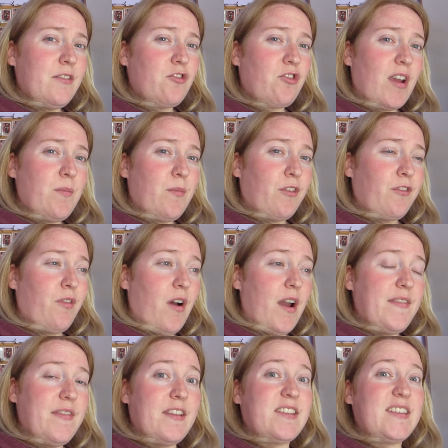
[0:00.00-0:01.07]
The train was
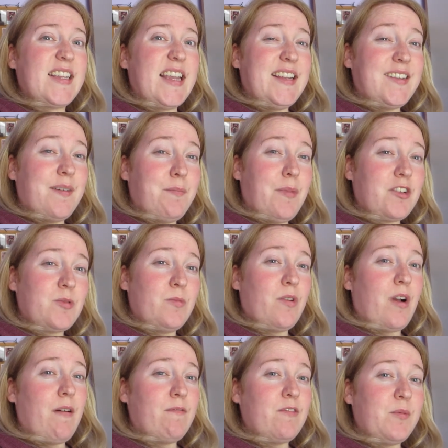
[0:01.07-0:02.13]
fine. The seats are much
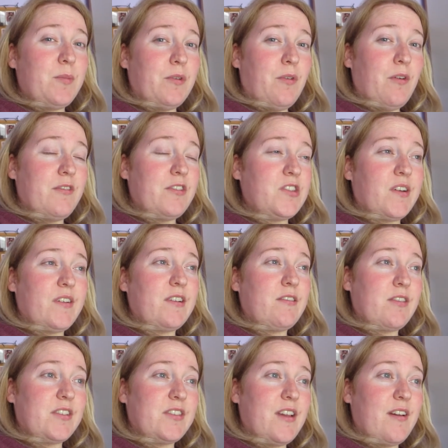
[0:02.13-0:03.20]
more comfortable on the Charing
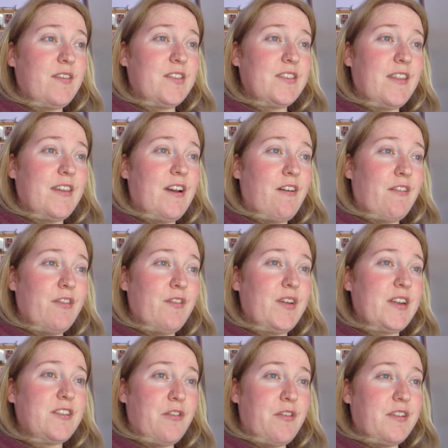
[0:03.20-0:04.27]
Cross service than they are on the
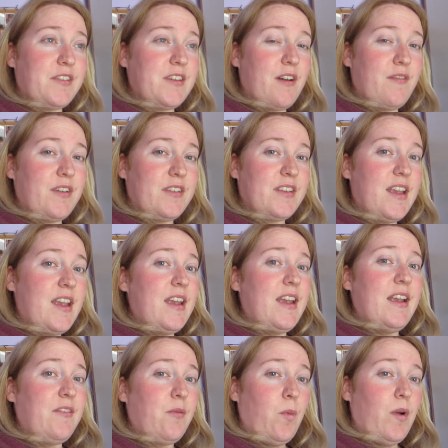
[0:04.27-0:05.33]
Victoria service.
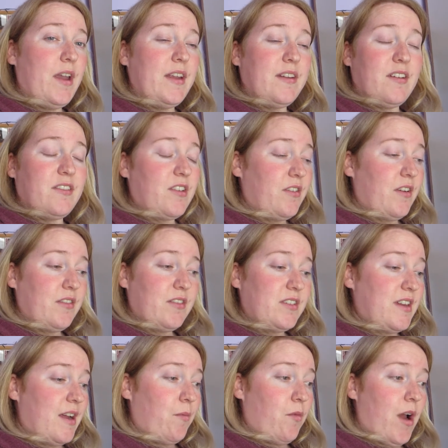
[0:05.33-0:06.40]
It's weird. I don't
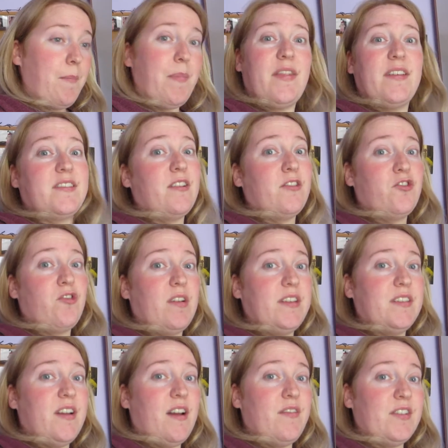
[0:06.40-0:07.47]
understand why. But there's no trolley
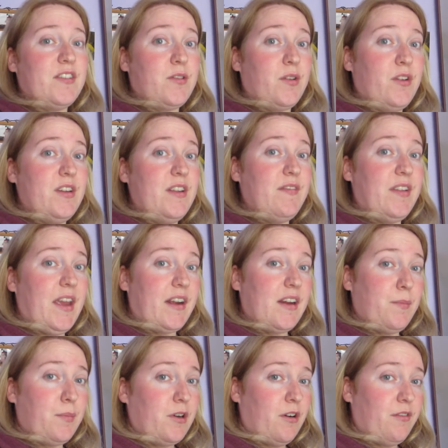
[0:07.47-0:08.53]
service, so I couldn't even get a
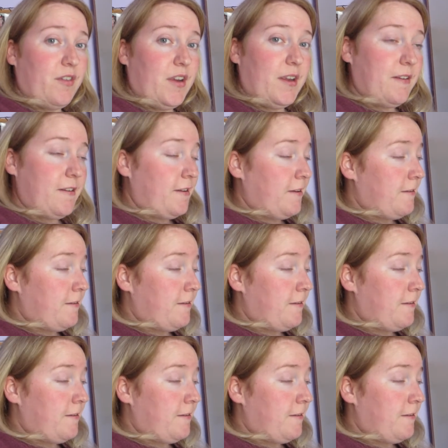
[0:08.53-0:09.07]
cup of coffee.